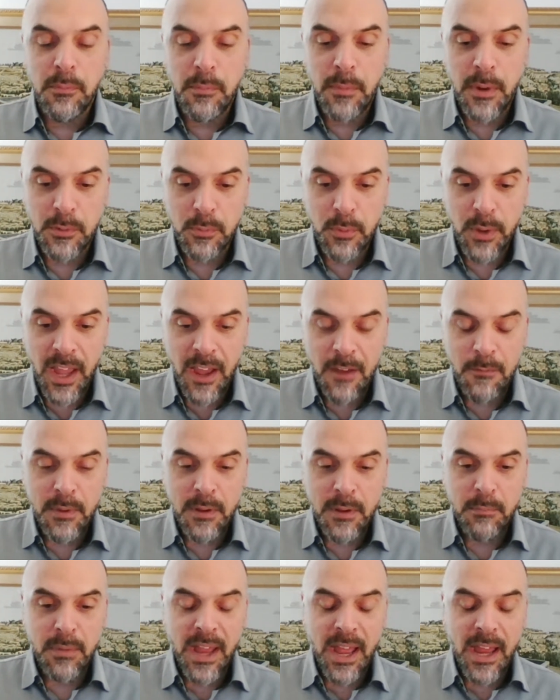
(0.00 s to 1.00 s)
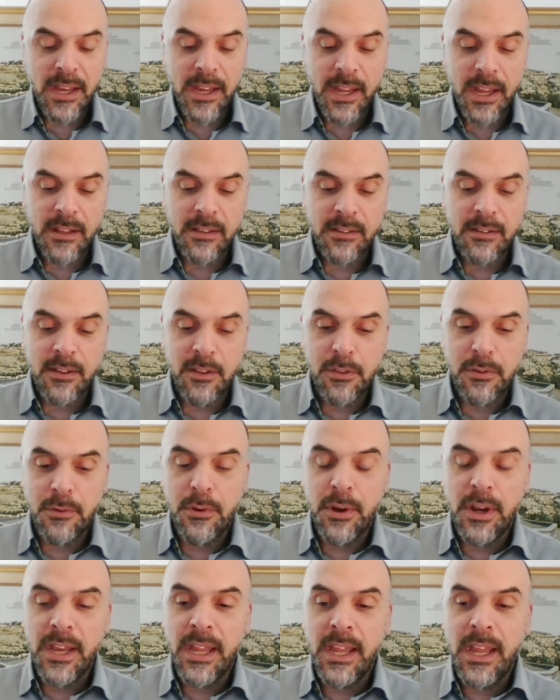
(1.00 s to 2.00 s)
but we have been planning it
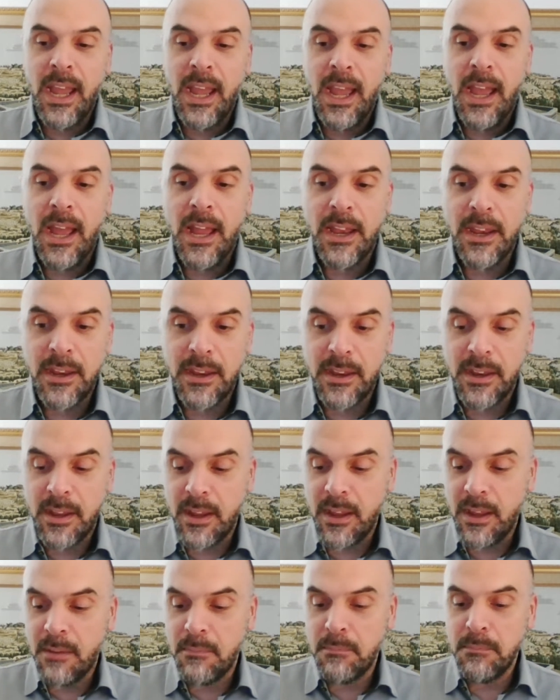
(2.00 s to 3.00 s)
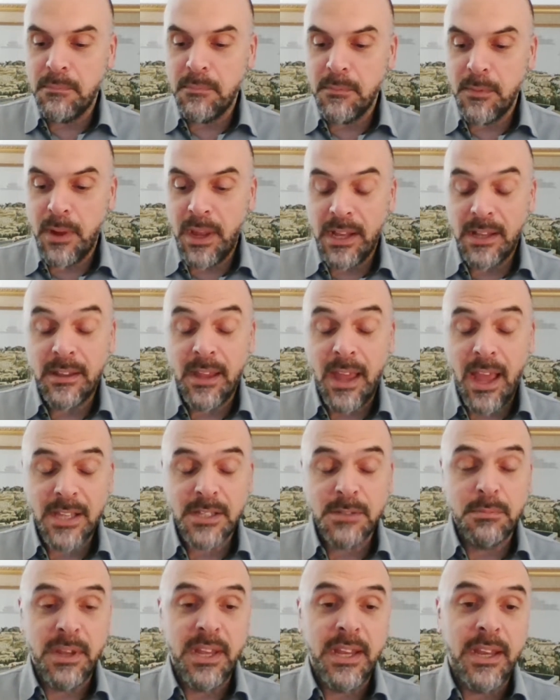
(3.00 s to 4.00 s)
thoroughly, and it
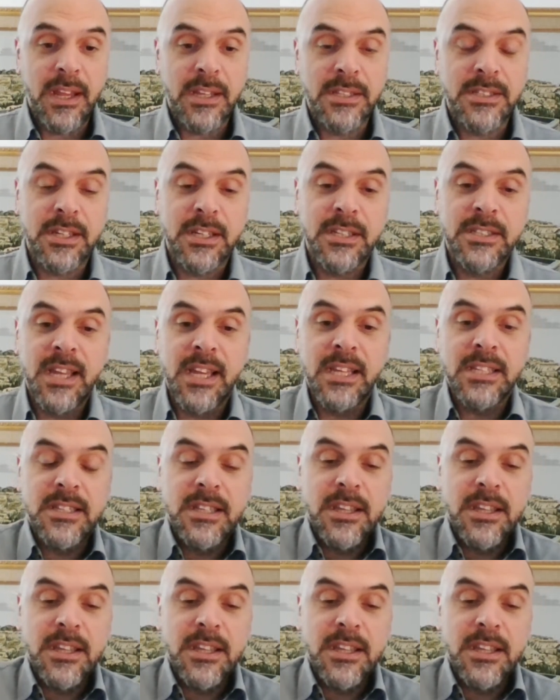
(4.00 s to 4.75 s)
has been a success.